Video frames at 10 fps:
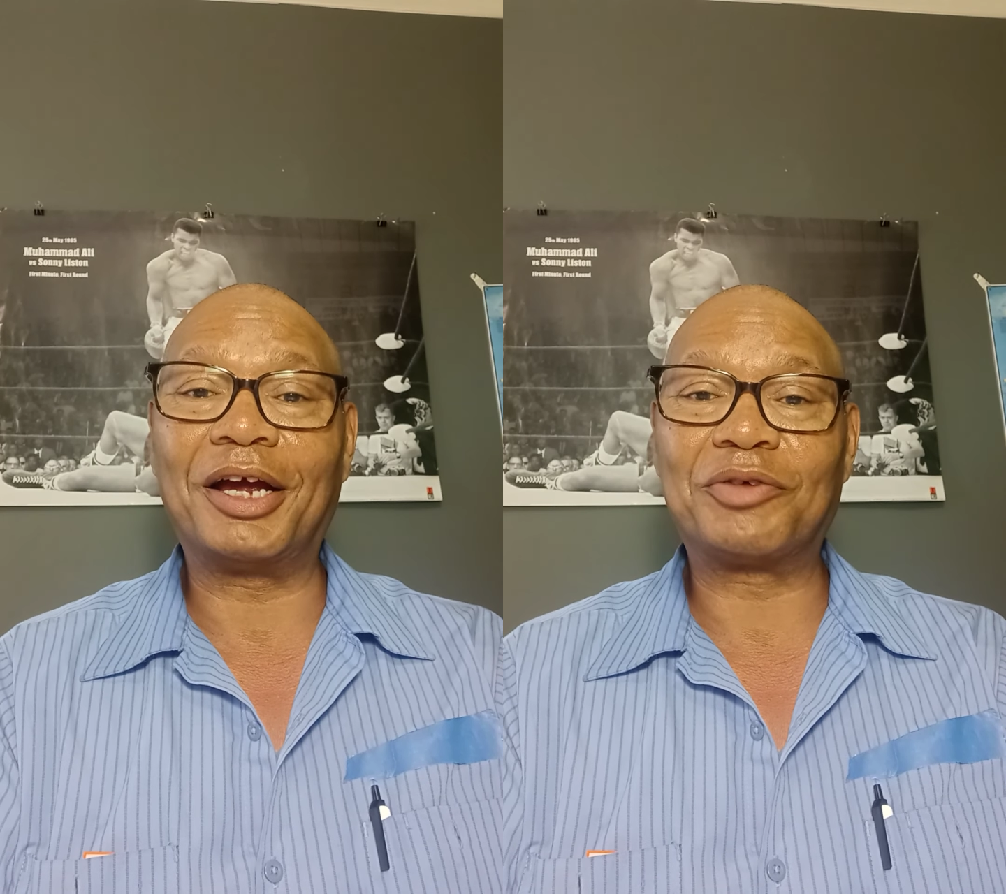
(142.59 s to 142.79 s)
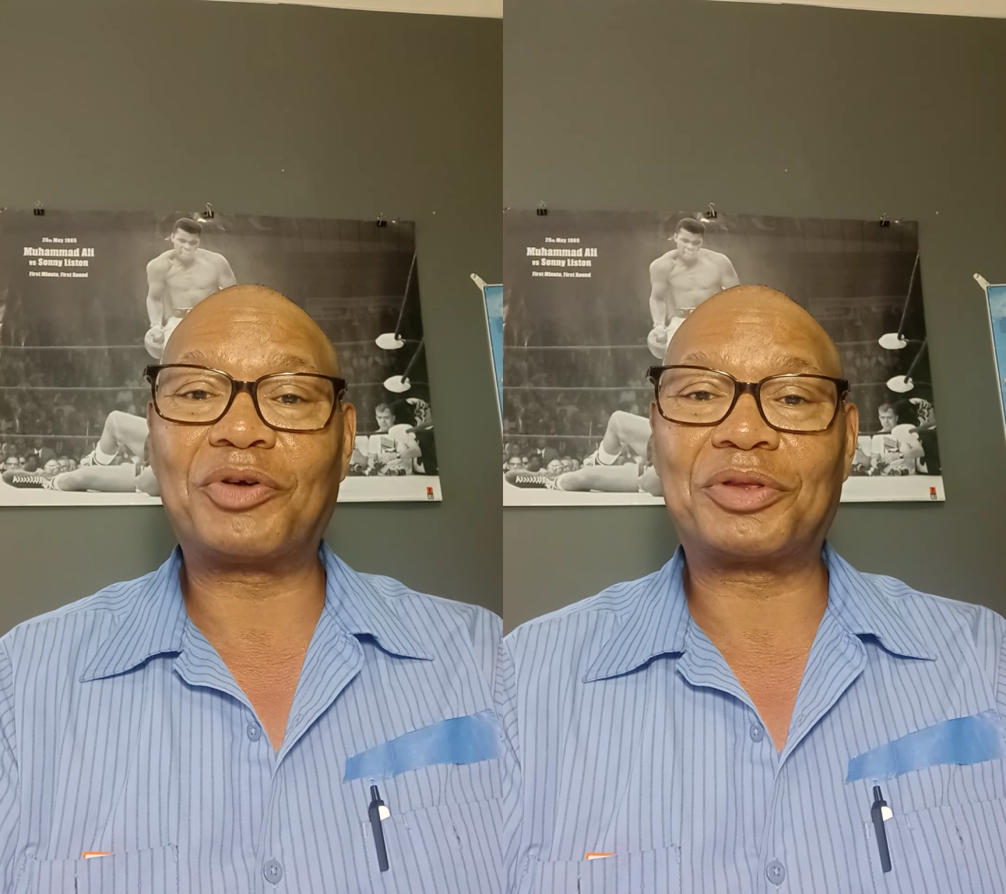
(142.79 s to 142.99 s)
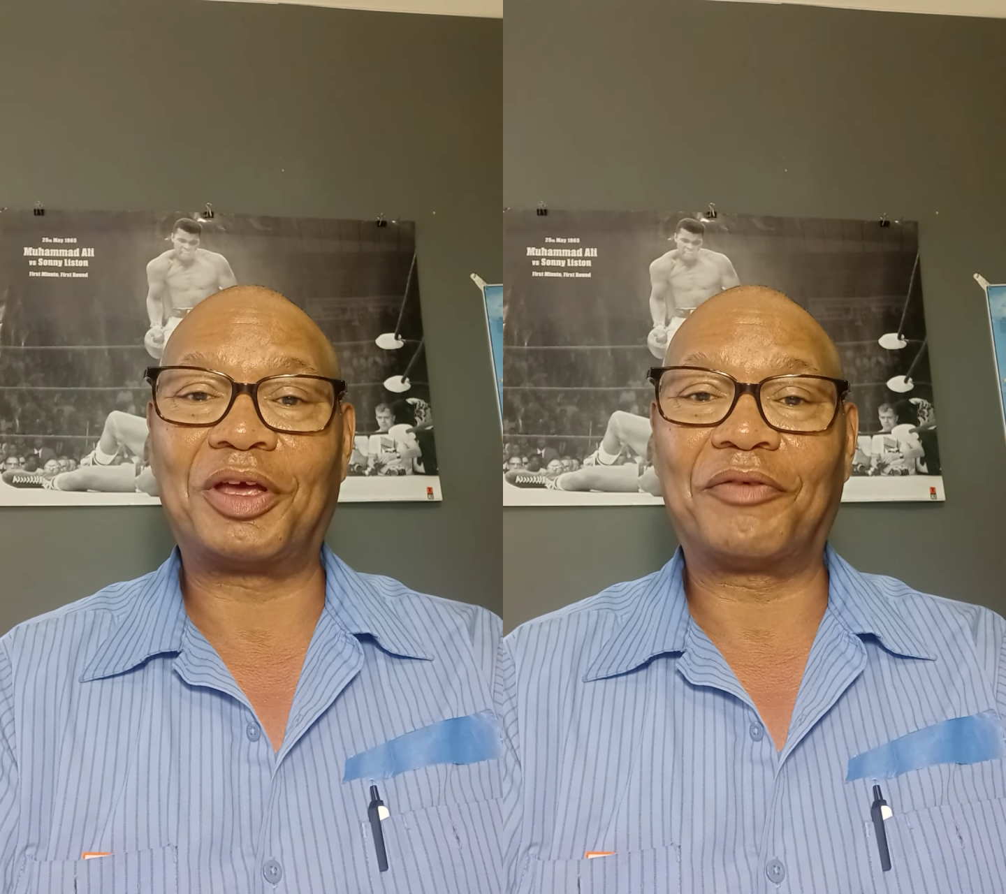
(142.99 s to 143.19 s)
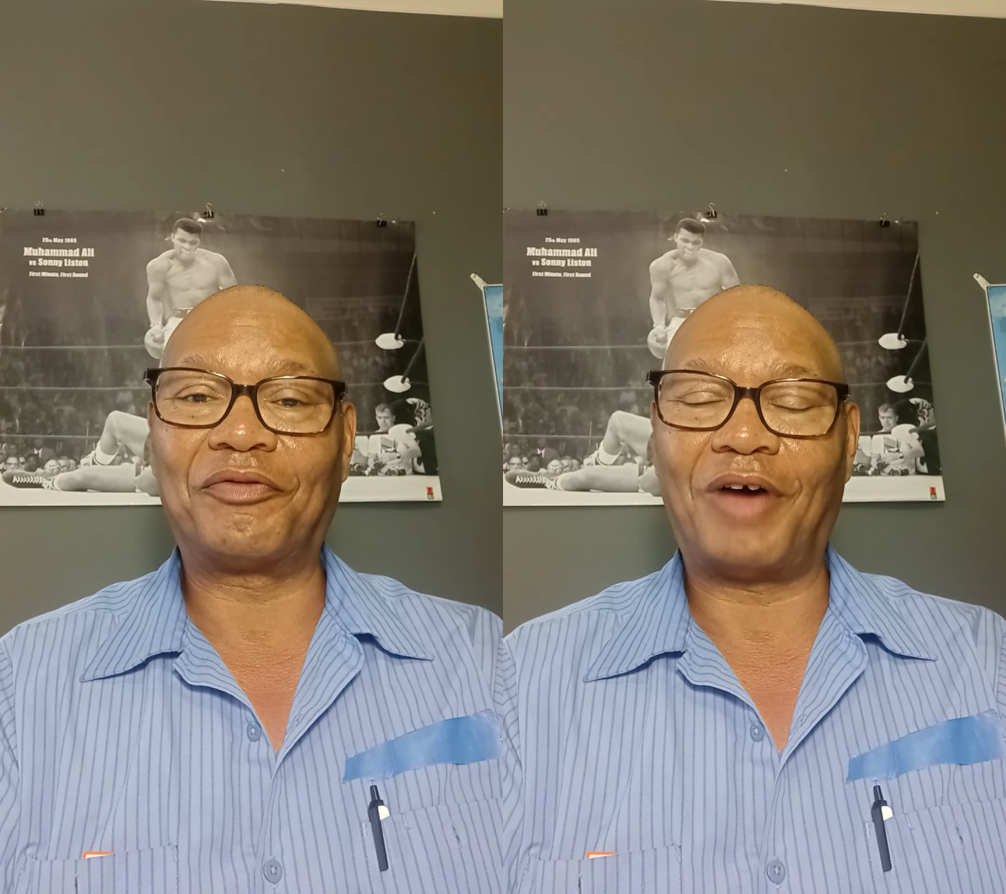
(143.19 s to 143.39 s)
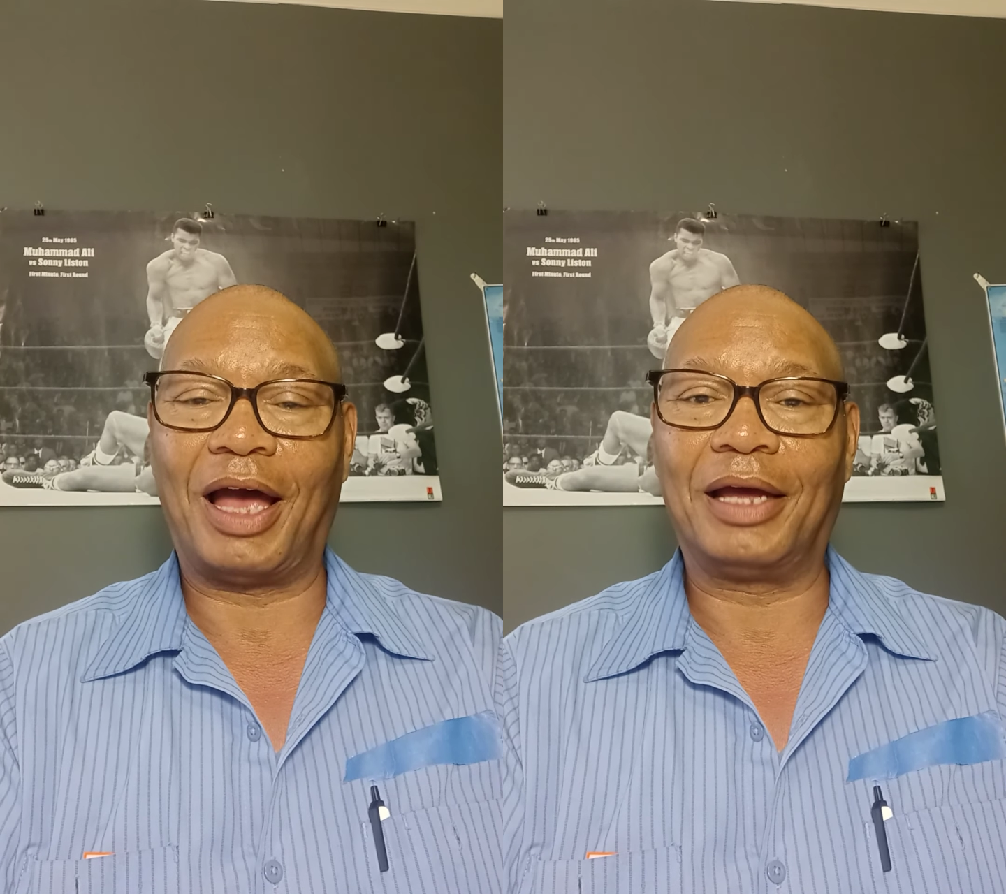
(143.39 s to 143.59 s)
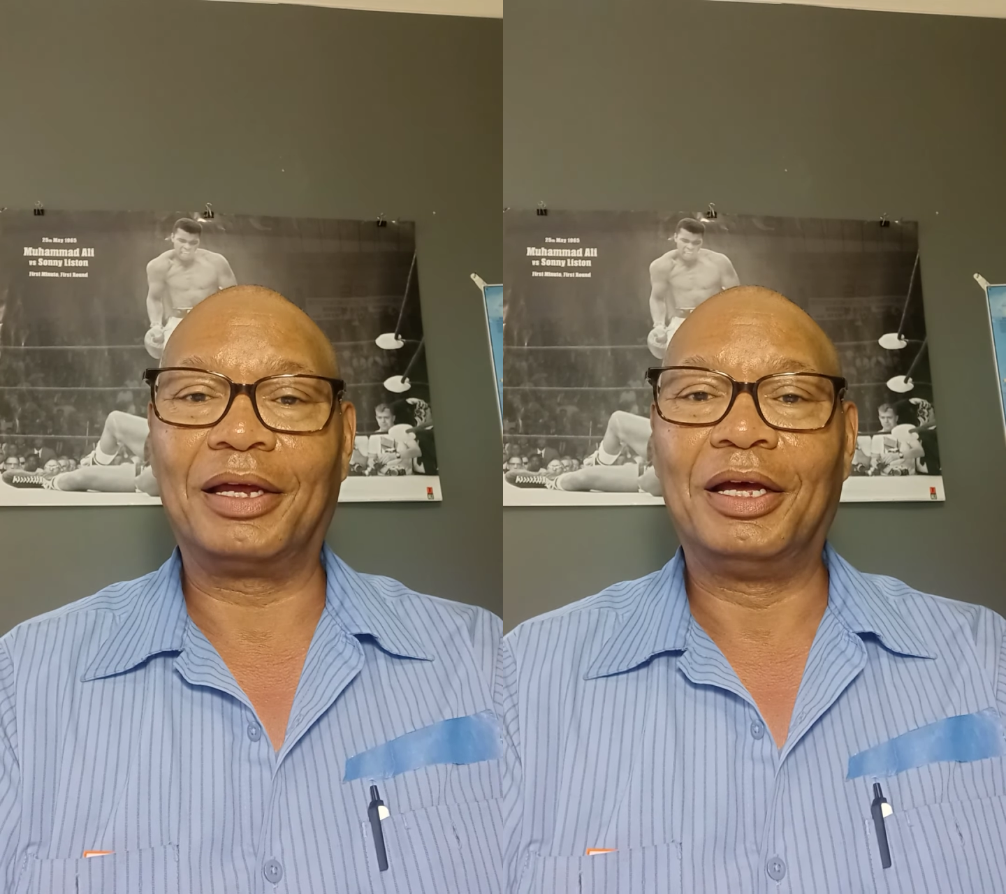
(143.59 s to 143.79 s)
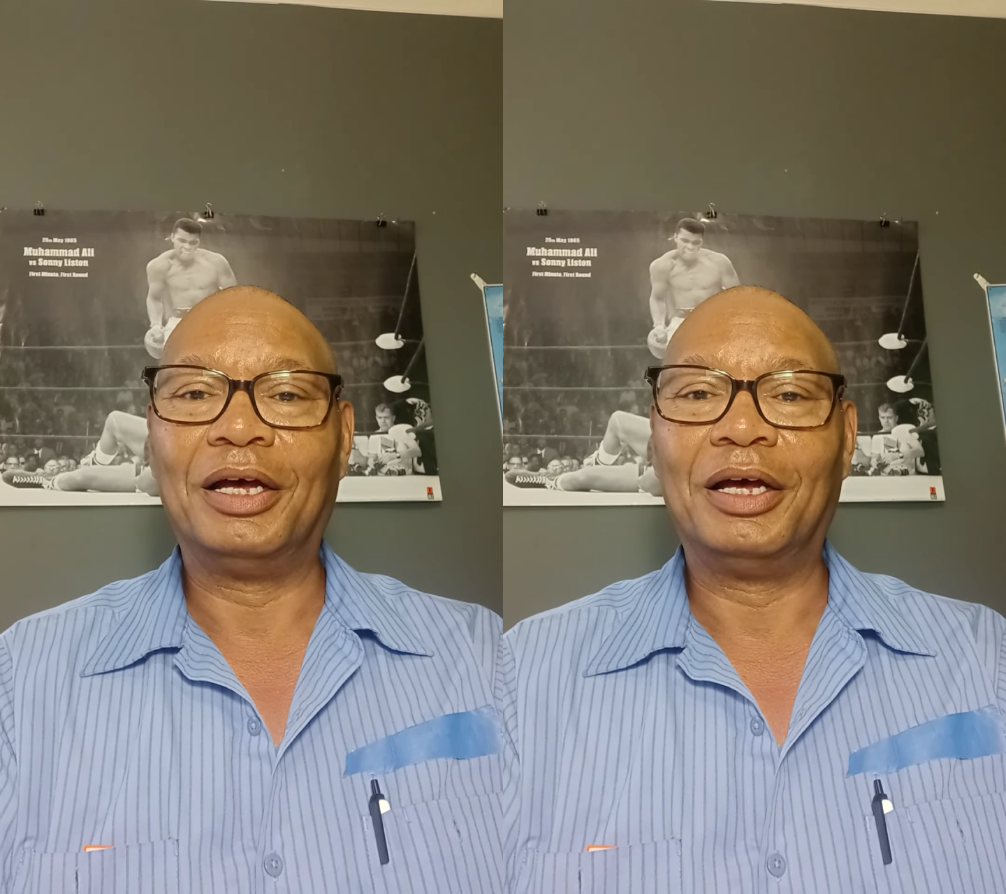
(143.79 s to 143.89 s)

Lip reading: interesting fight.